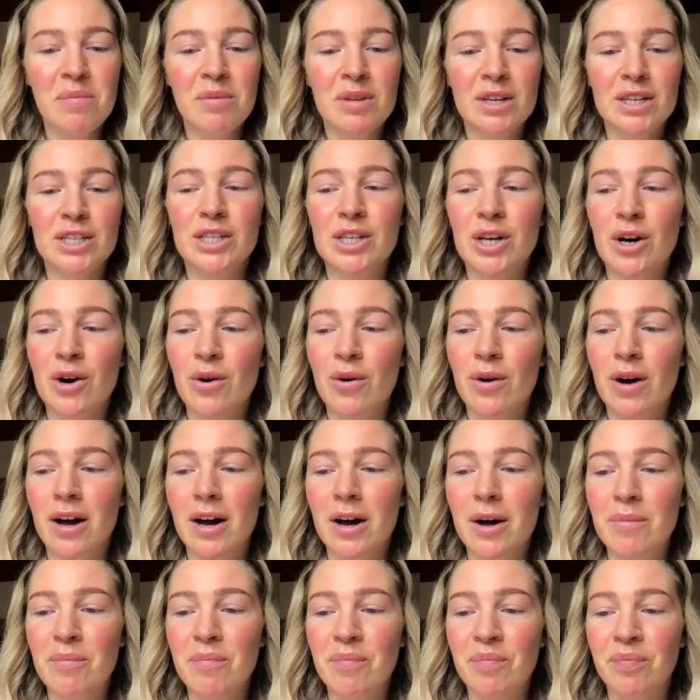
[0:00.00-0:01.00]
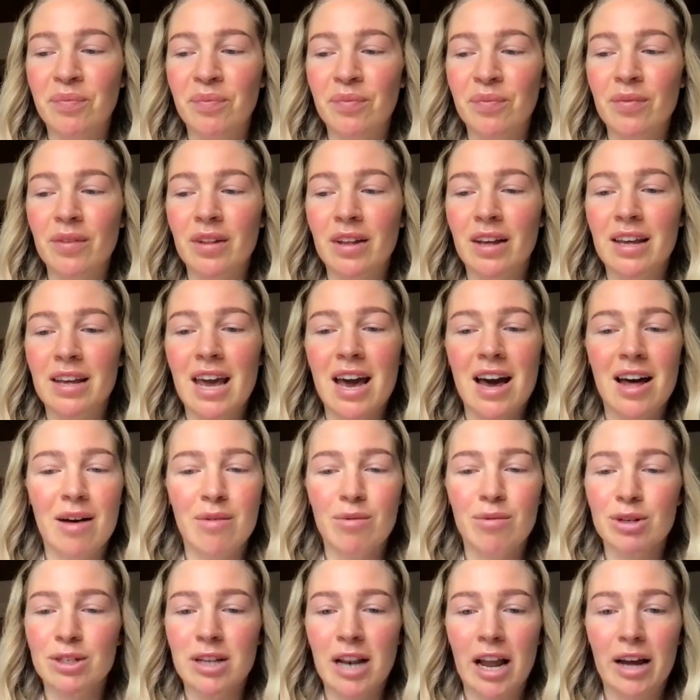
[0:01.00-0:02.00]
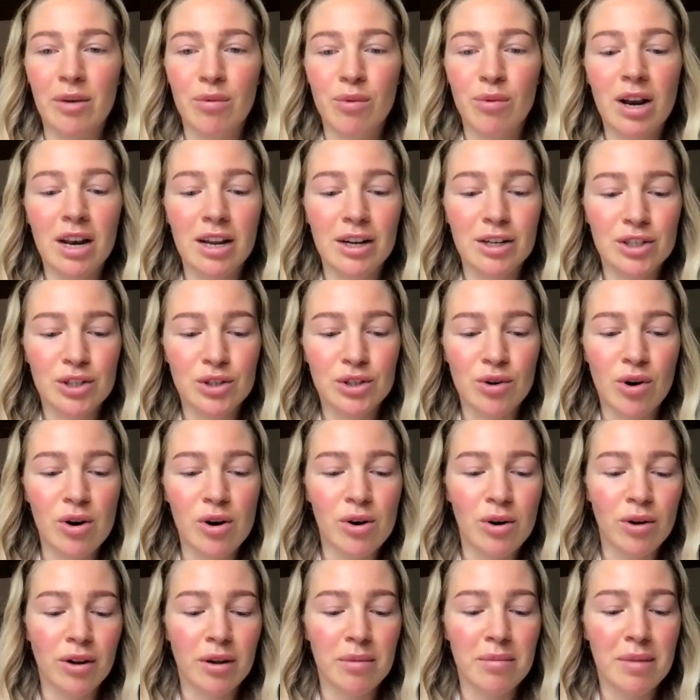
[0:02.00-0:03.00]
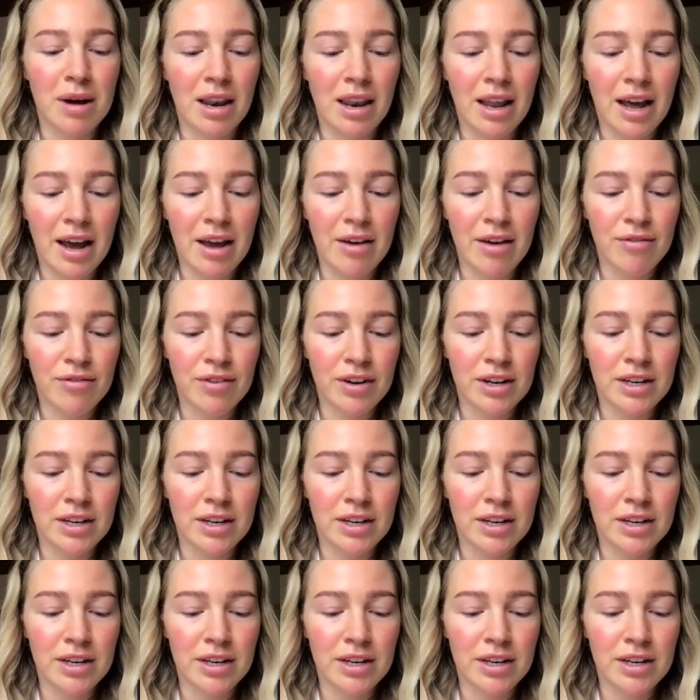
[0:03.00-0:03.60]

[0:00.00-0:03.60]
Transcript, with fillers: so um yeah, it was like really a stronghold in my life.